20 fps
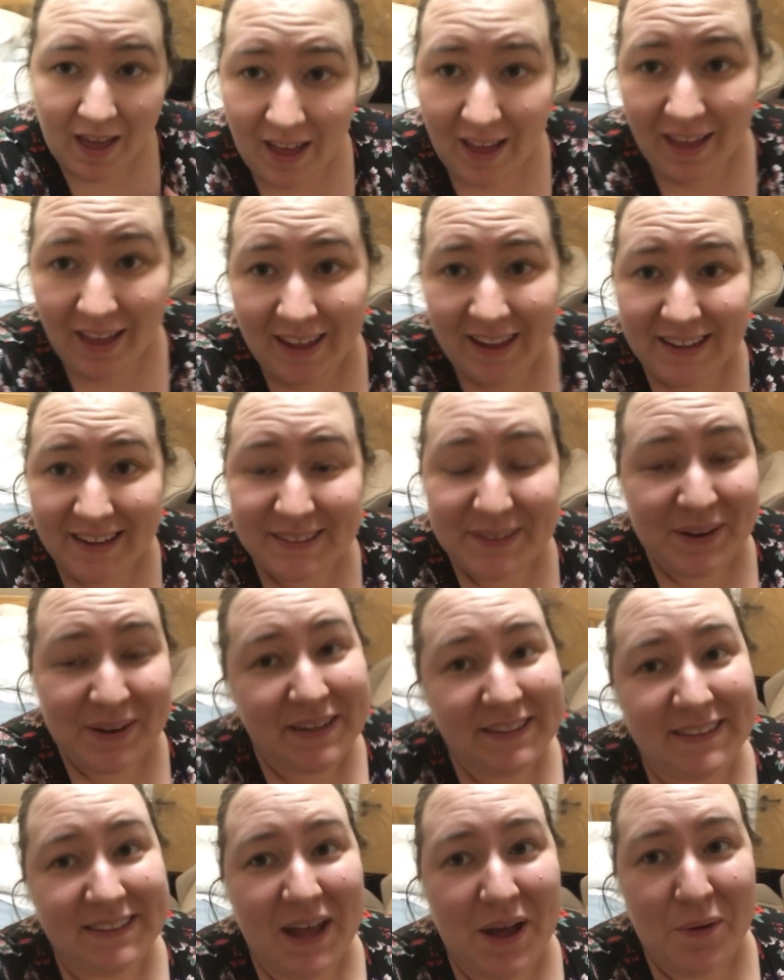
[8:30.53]
Hi, so
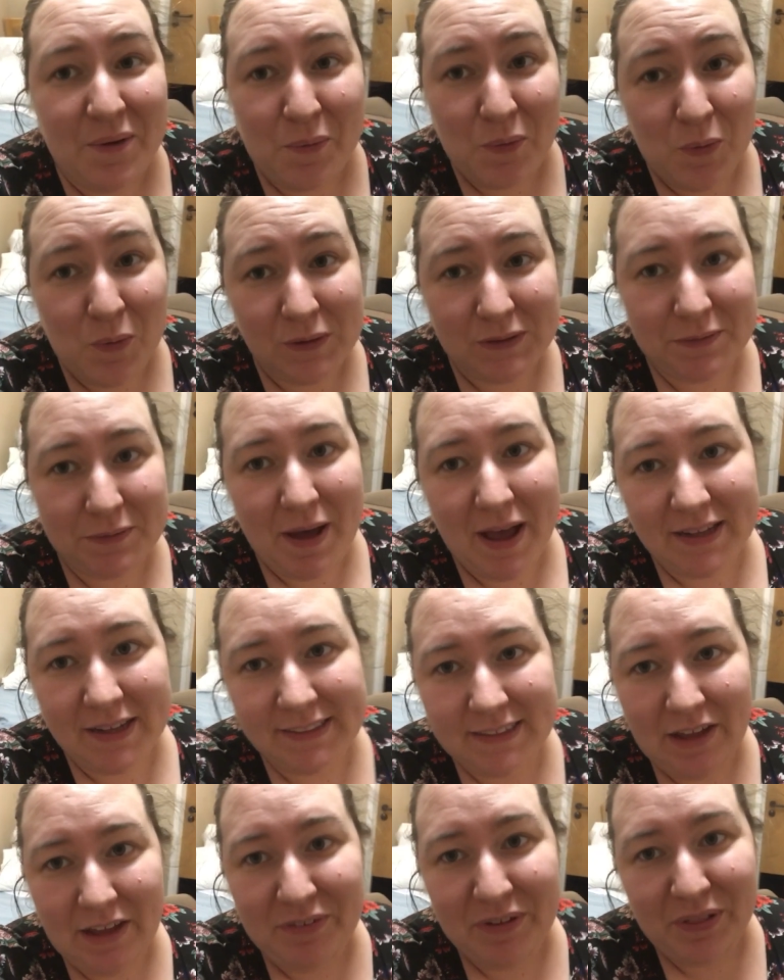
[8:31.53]
it's now quarter
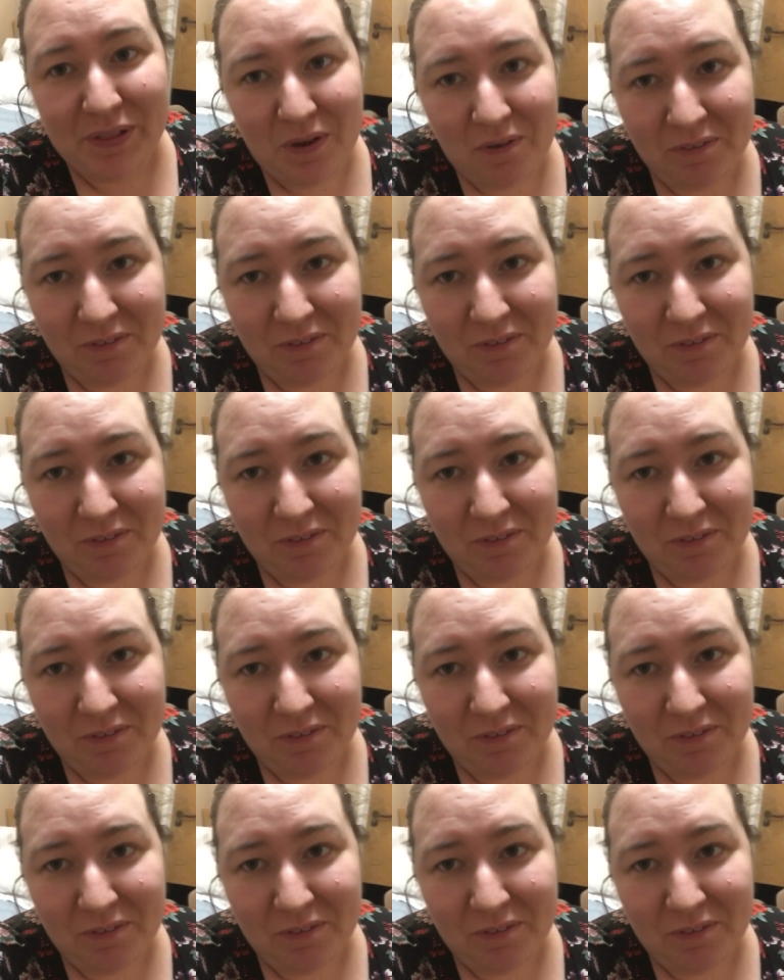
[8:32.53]
past seven.